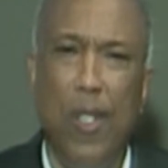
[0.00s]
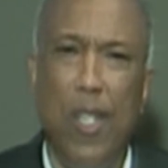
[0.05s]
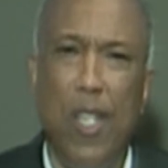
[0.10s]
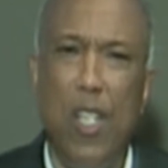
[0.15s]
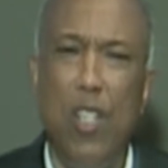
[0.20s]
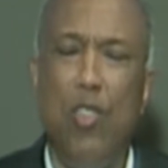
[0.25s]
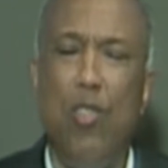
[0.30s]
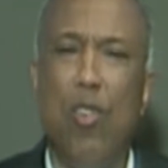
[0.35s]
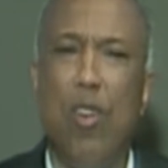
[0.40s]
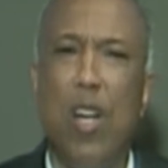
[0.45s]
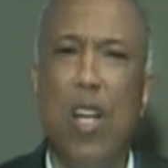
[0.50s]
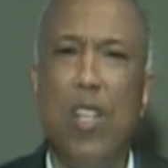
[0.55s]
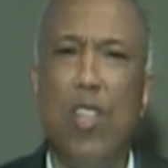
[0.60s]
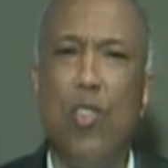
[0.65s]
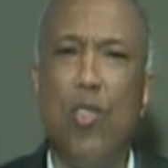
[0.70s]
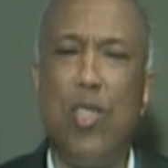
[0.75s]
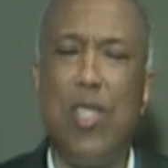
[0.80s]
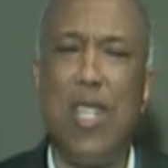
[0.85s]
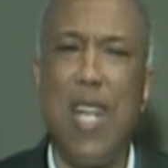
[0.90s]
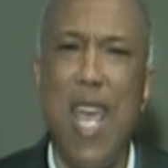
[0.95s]
It is your
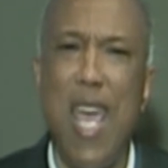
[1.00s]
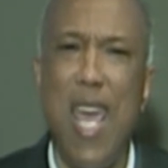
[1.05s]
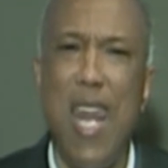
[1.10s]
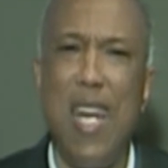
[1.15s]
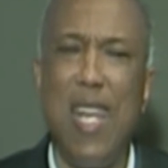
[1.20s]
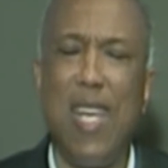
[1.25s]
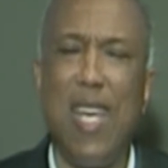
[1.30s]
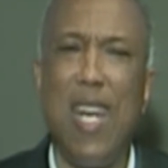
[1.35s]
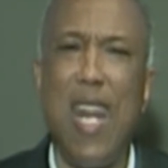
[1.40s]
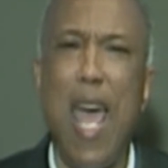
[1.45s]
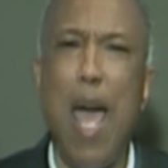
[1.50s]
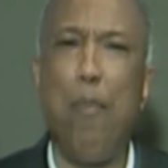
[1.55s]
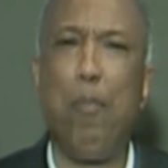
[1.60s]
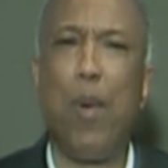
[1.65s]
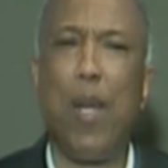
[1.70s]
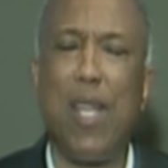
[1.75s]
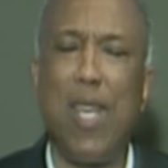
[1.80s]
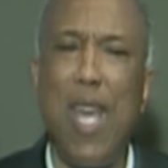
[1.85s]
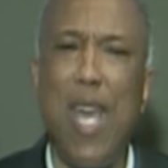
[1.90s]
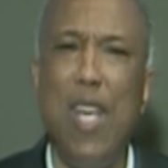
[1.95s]
understanding and
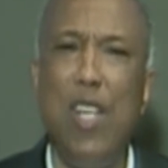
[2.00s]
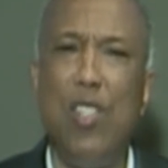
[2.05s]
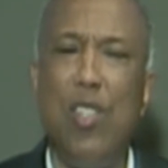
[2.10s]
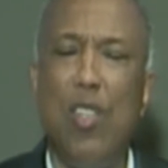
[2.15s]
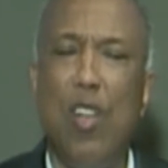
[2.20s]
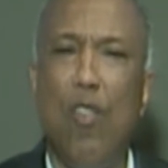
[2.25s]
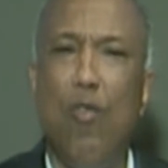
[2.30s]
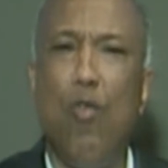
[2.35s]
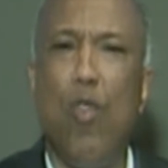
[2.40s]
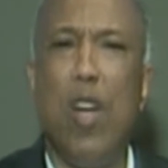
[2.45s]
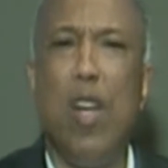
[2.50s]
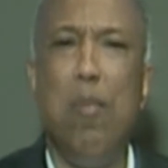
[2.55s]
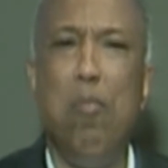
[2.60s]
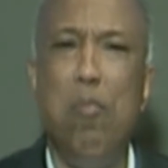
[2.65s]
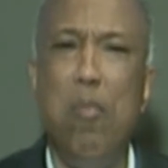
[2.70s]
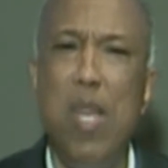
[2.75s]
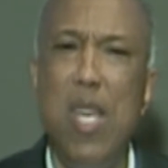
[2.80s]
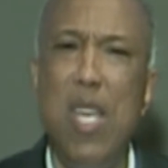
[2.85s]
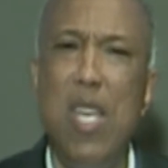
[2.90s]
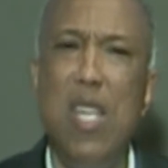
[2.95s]
application of what it
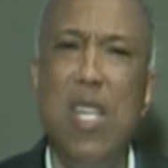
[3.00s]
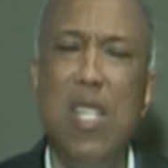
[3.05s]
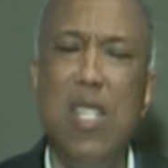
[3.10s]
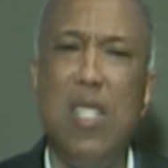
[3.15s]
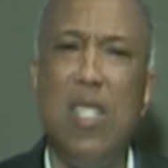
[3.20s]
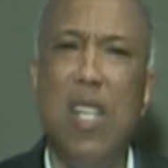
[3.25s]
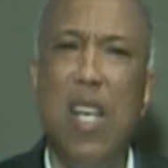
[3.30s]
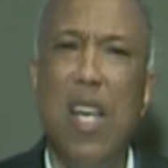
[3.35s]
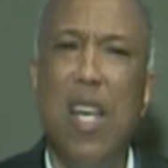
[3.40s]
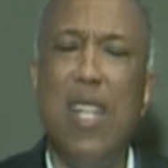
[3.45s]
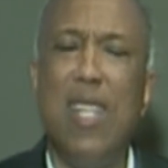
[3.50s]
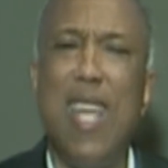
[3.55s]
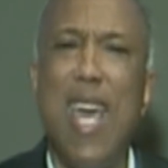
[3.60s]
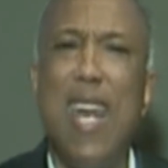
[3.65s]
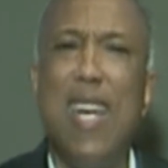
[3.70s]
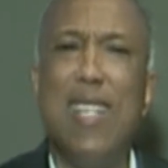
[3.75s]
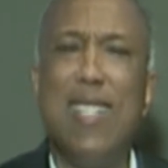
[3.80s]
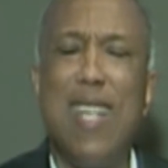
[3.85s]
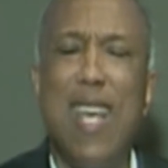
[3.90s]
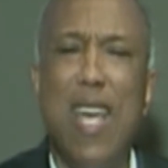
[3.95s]
means
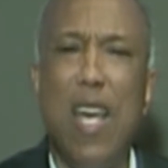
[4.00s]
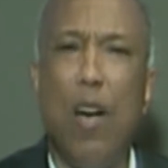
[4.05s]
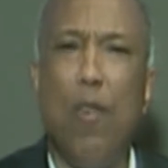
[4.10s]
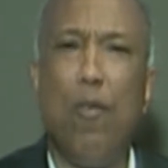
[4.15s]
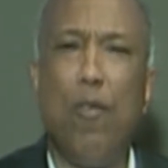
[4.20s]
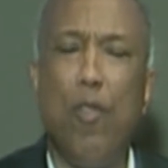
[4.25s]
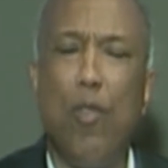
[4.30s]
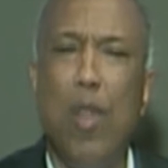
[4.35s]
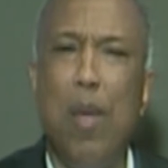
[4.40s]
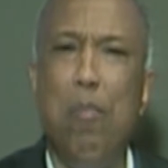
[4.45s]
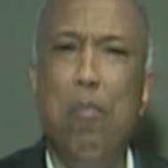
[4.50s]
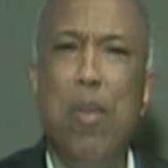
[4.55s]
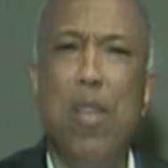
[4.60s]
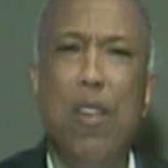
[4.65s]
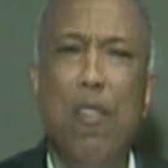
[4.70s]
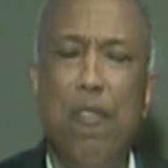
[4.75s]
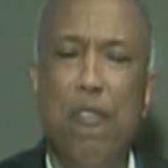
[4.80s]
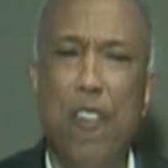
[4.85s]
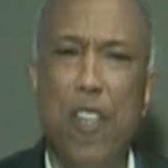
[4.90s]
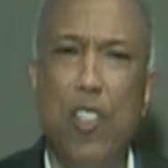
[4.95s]
that is helpful and
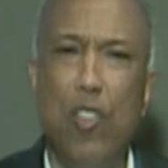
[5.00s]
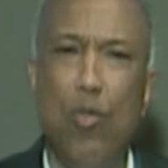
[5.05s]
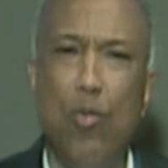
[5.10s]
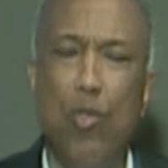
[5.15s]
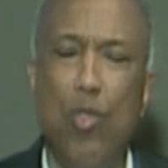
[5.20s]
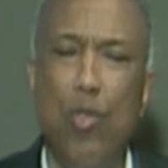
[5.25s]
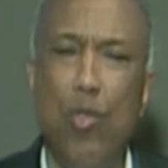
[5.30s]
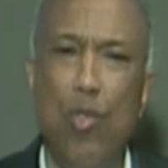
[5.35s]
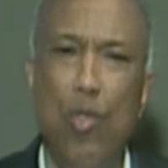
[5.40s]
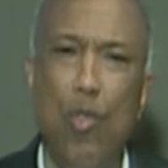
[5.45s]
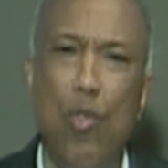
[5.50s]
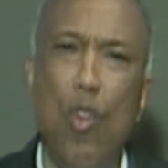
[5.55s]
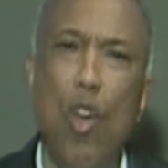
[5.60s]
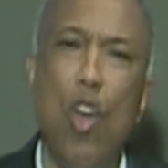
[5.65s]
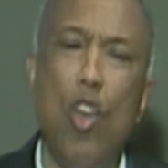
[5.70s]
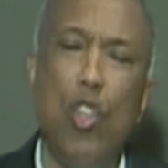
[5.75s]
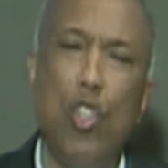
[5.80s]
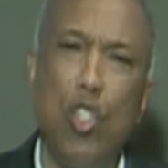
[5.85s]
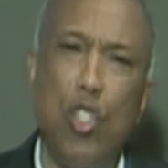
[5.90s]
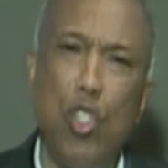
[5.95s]
beneficial to you.
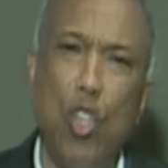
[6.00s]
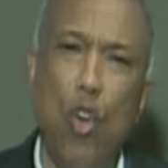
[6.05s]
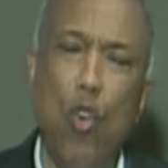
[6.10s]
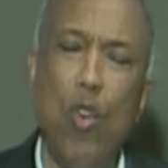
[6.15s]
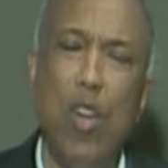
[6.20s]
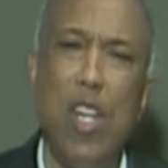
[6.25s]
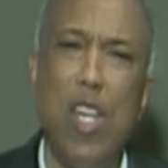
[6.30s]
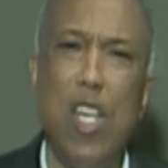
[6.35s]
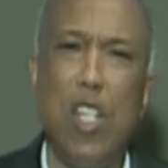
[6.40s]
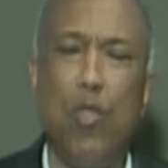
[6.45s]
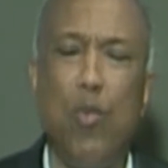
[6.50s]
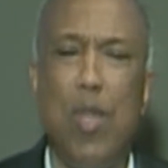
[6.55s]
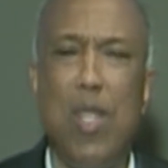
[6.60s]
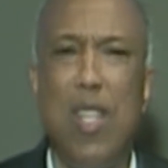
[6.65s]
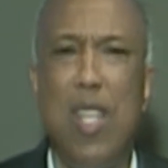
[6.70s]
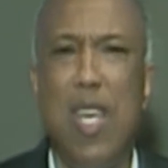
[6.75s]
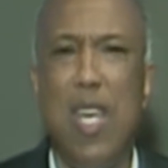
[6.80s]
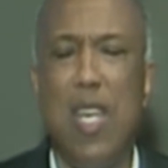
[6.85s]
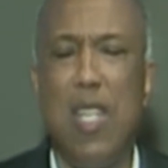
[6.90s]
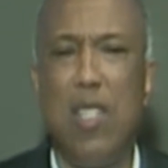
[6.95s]
So it is
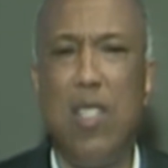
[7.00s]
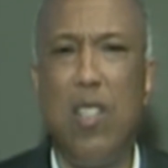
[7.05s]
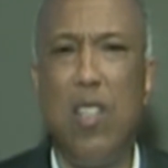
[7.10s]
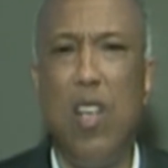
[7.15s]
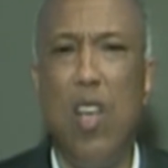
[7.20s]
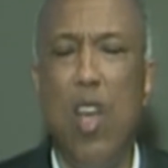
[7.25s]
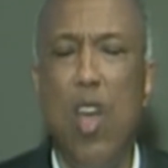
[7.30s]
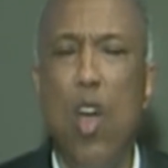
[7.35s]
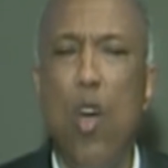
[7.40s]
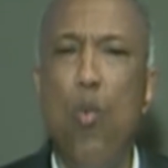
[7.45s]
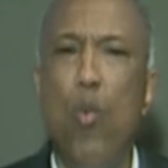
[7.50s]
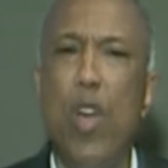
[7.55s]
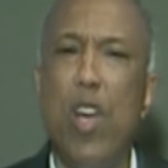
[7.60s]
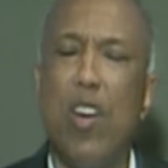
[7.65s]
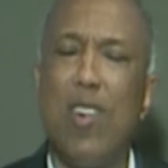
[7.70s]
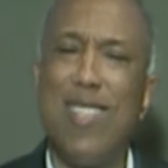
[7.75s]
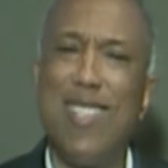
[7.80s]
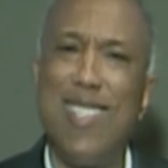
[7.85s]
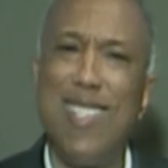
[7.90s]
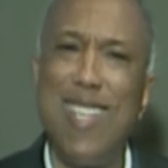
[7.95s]
with this. We
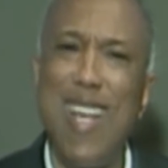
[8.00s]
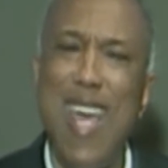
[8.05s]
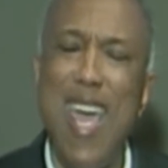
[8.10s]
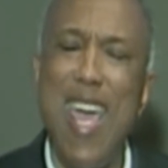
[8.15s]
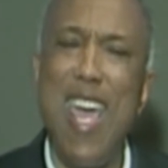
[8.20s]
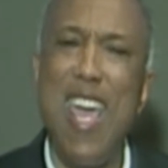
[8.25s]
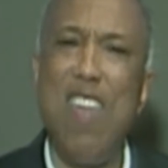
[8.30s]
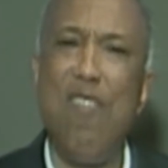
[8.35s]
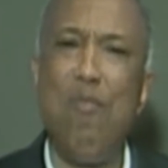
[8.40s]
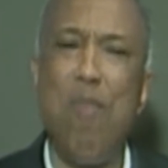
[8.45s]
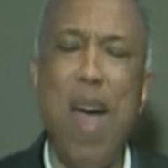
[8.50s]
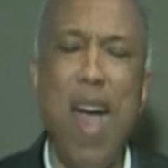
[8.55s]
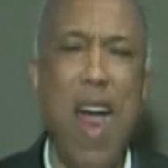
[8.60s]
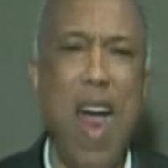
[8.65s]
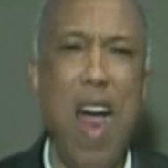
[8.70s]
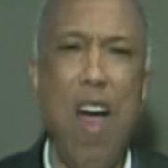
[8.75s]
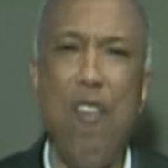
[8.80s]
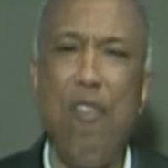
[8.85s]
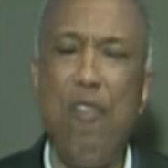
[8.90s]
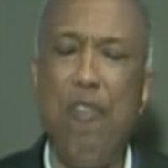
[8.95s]
are saved by
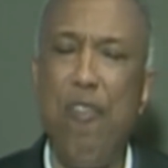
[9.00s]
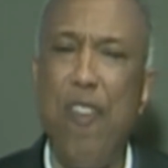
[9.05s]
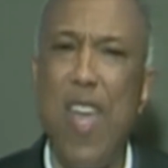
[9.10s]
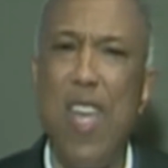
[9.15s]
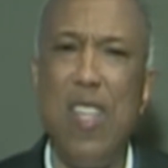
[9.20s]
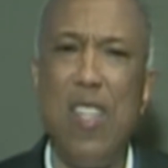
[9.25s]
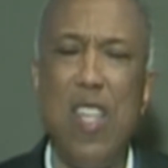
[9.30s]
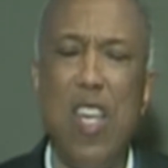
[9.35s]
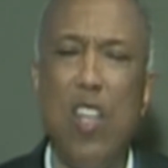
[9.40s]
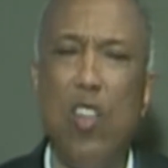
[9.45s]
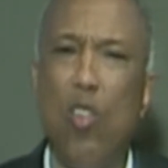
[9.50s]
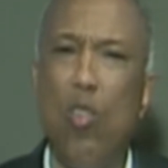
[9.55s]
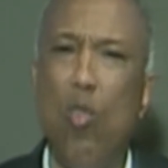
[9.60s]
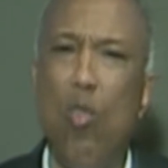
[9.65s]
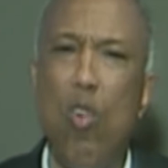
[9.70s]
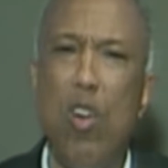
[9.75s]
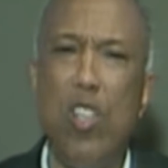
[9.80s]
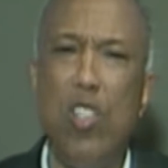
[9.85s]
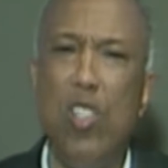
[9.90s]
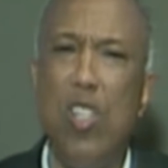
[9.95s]
our faith in the
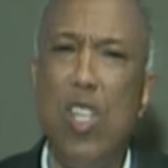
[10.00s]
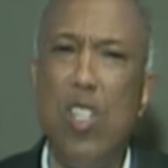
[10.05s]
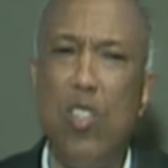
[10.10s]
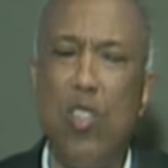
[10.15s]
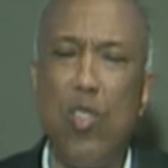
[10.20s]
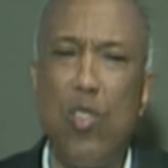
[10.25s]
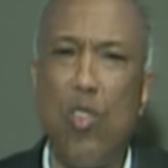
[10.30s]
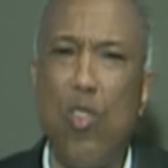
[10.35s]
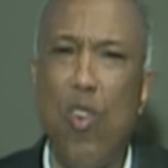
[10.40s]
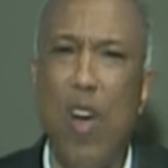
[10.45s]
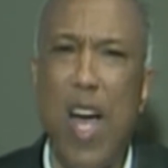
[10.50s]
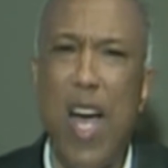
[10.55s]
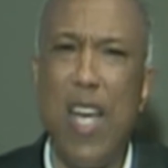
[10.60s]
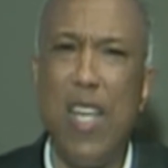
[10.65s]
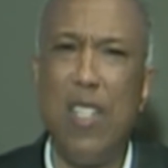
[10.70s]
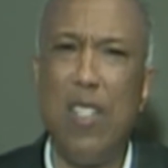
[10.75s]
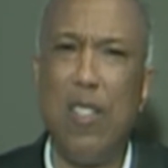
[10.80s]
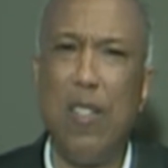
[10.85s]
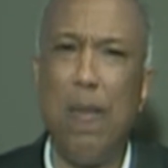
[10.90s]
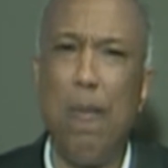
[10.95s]
Lord Jesus
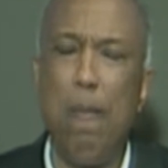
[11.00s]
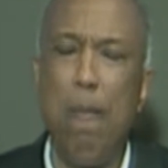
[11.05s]
Christ.